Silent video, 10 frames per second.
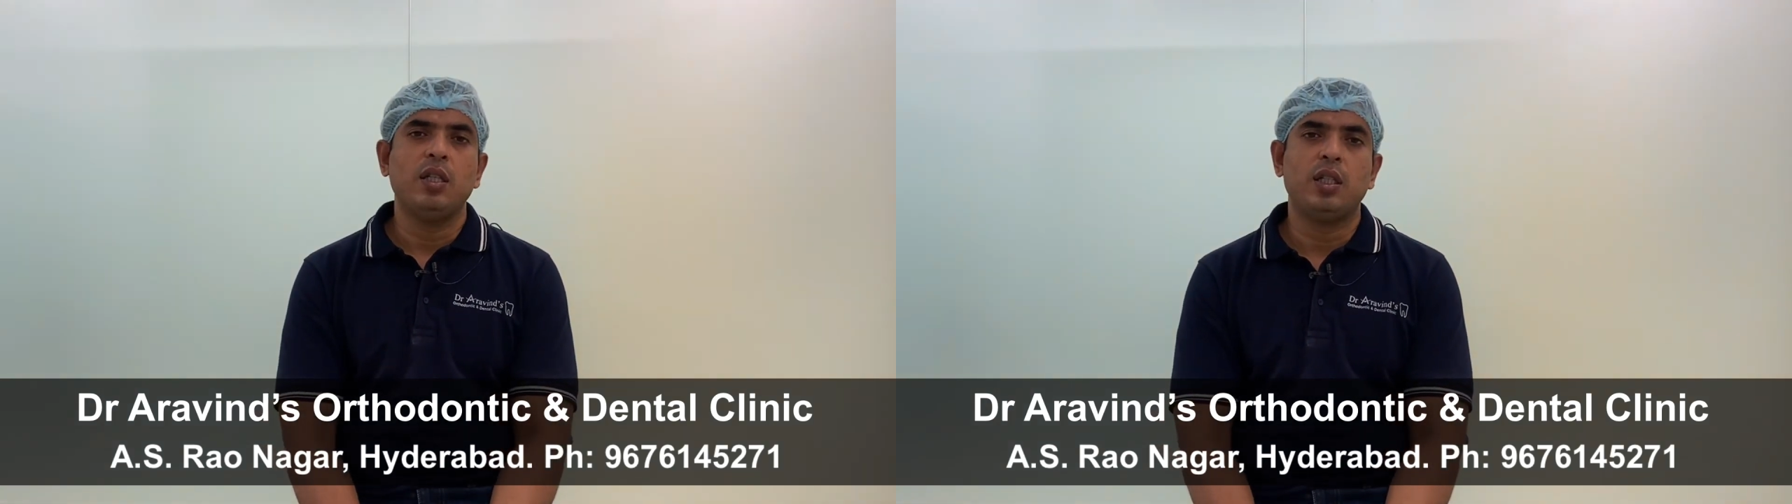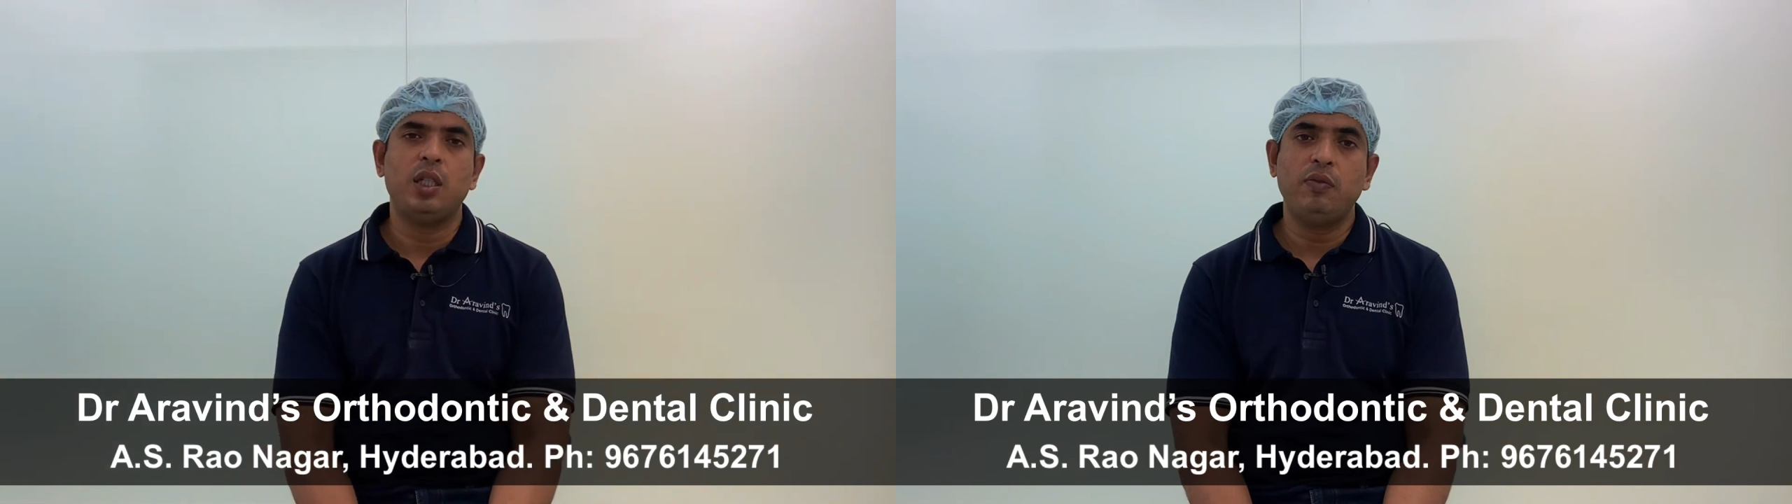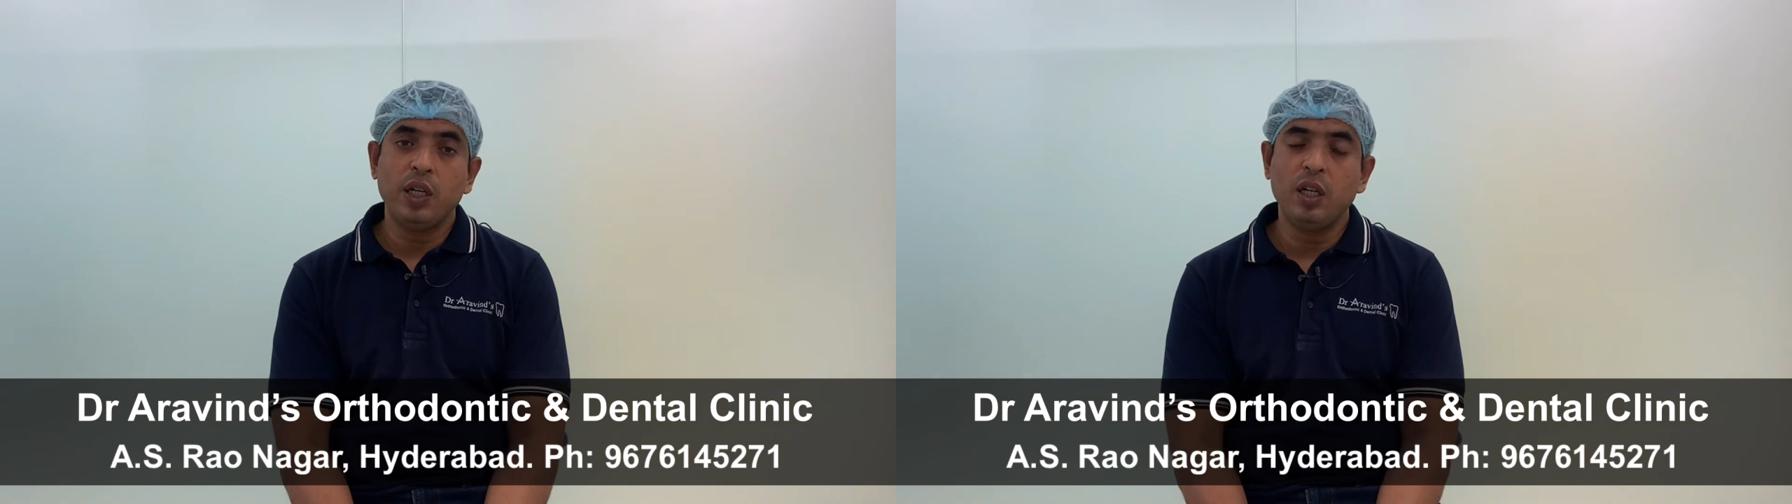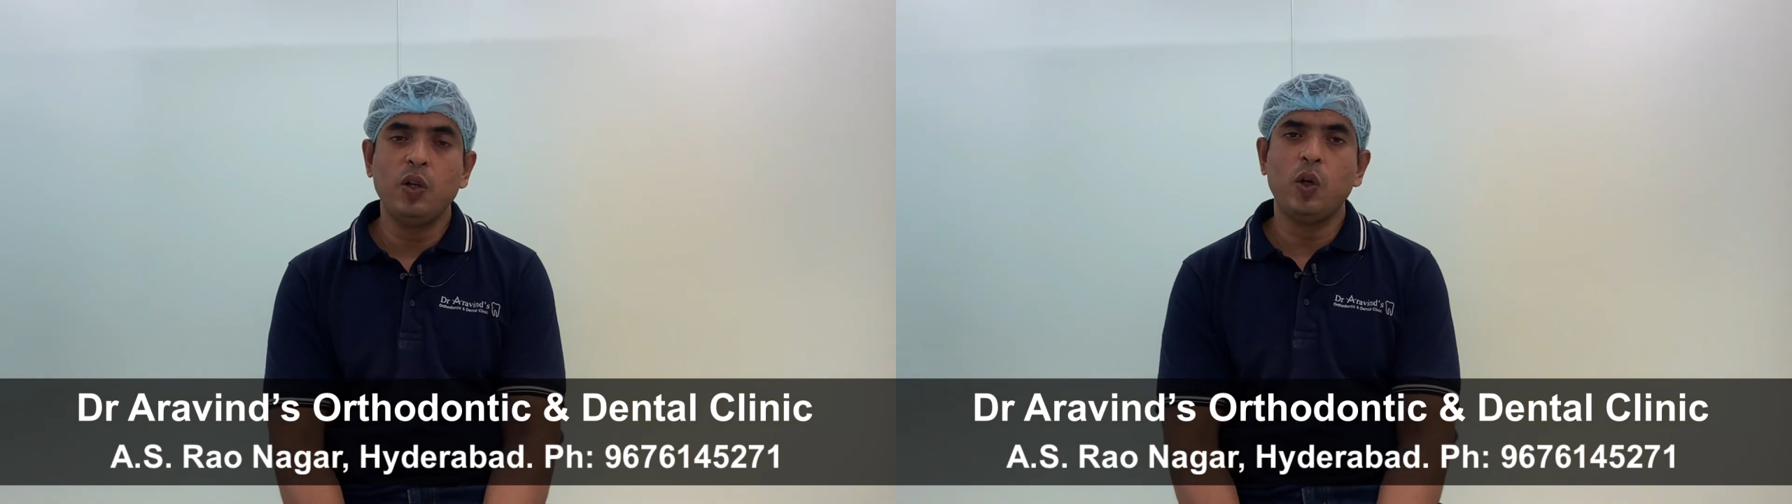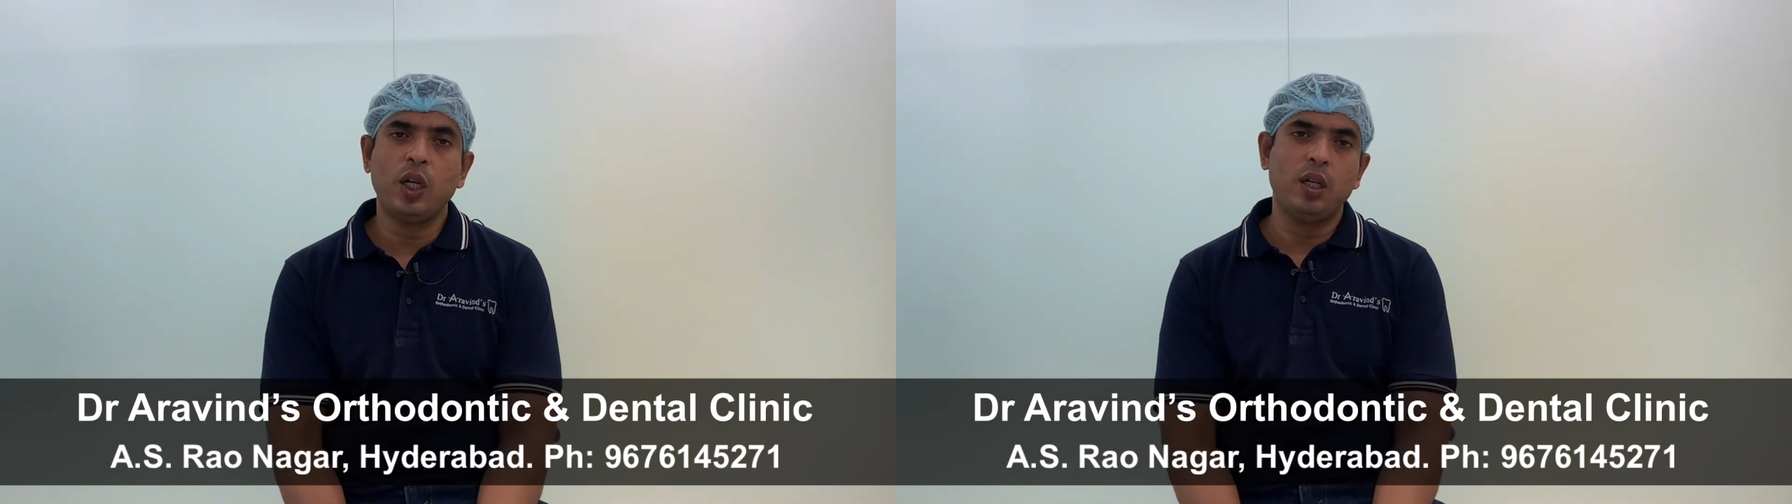severely
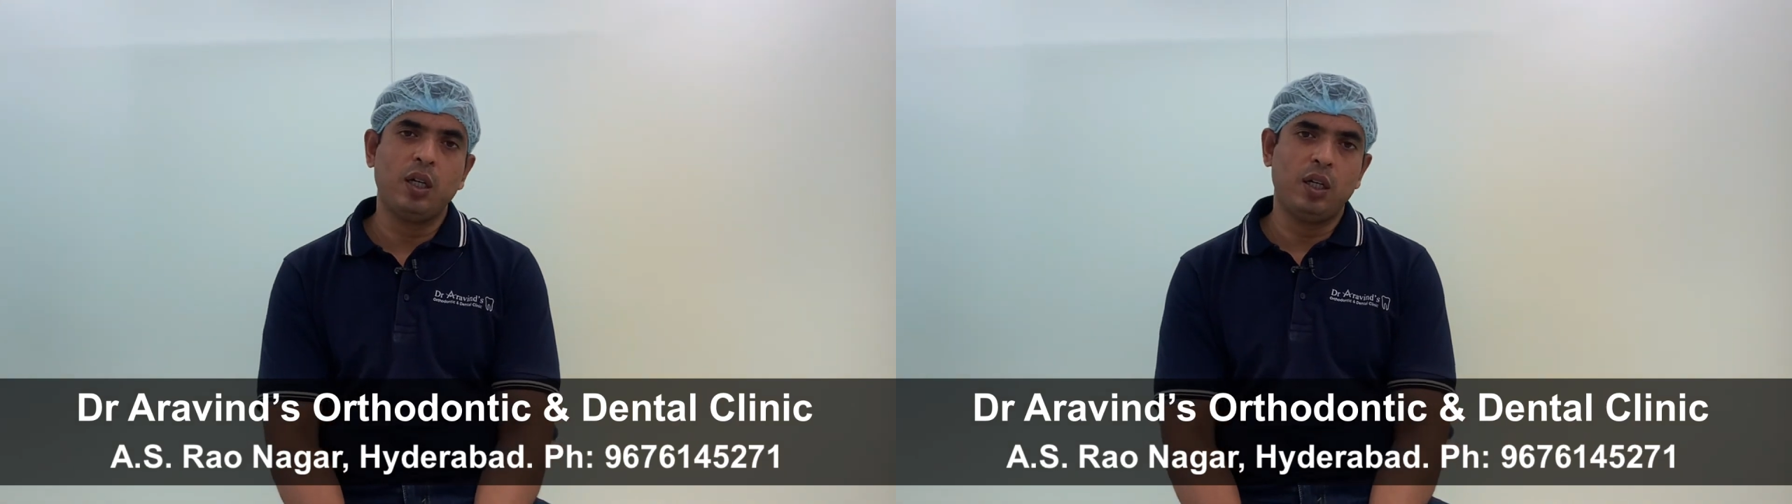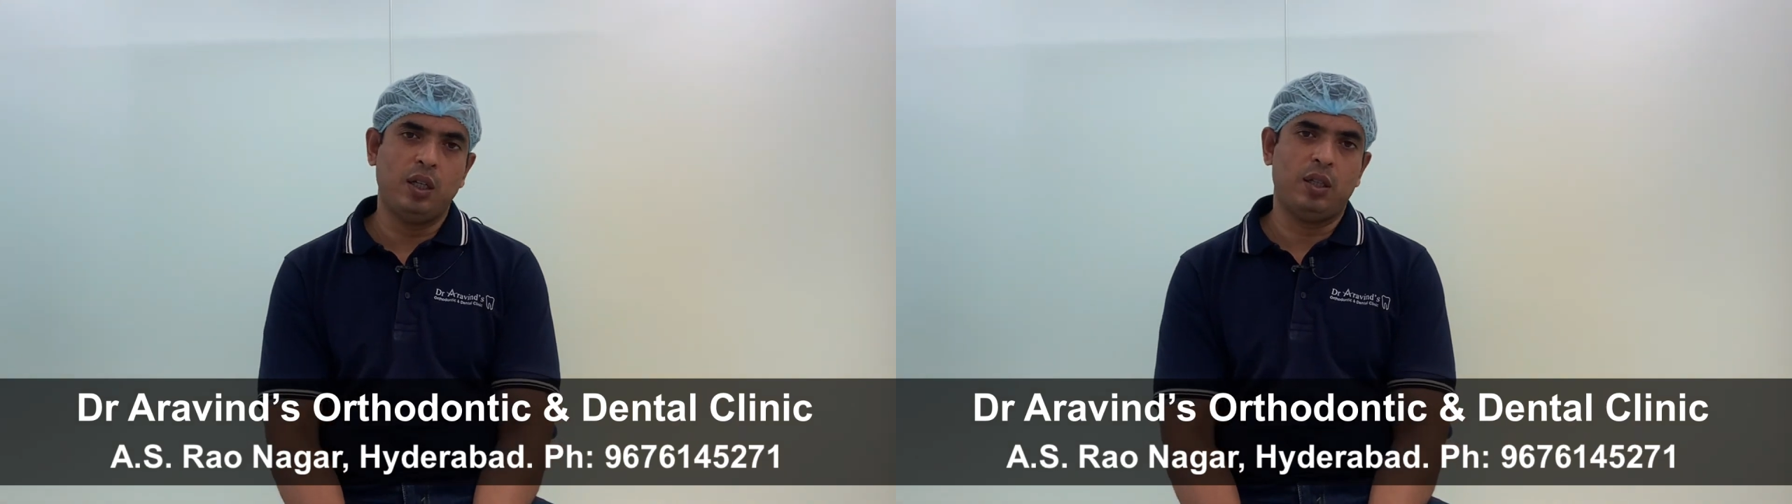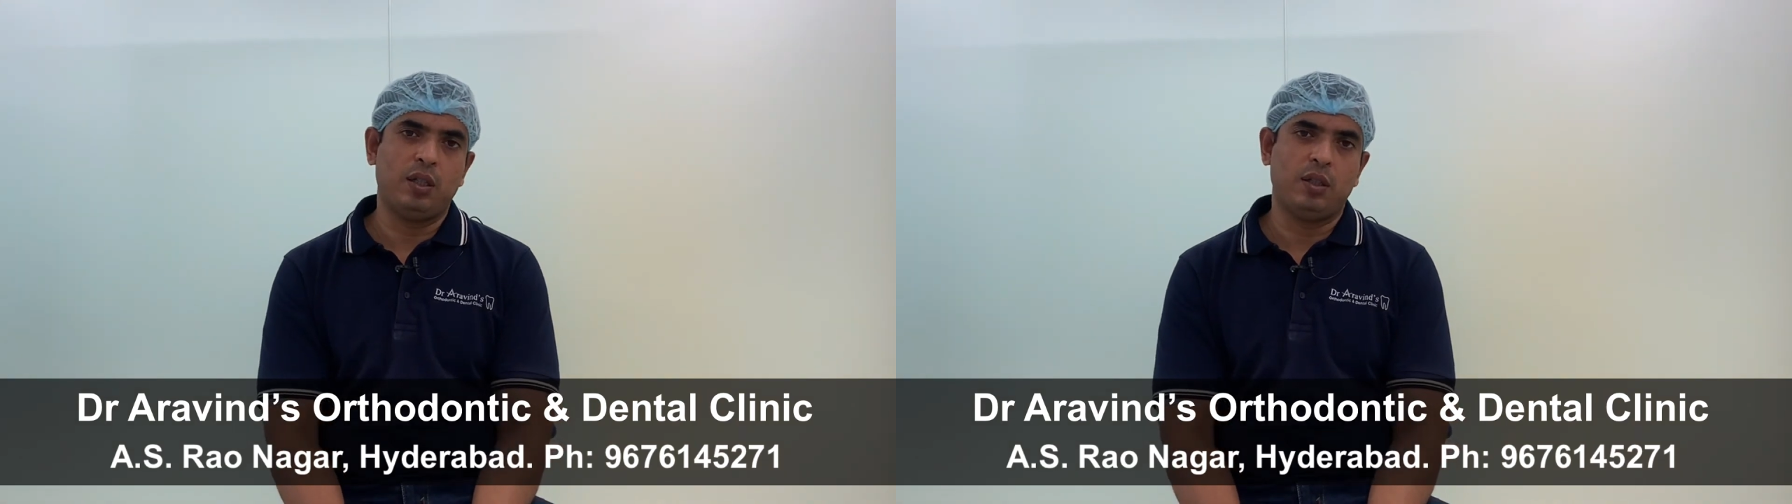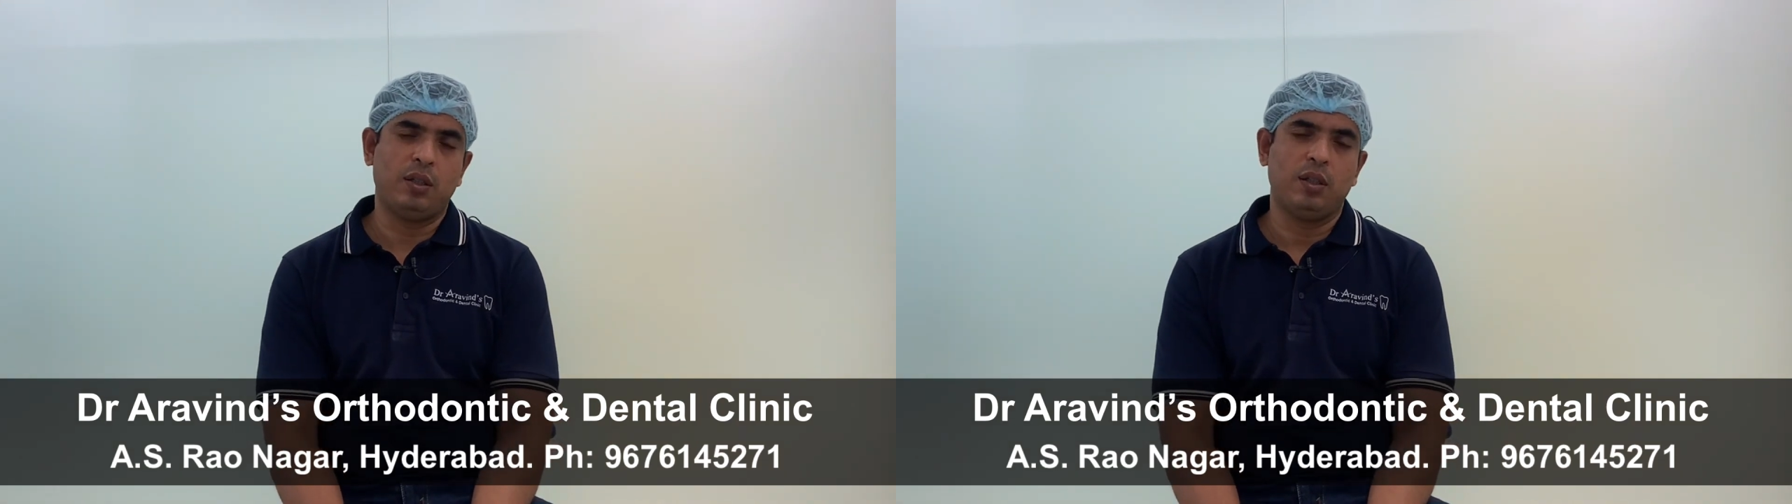rotated teeth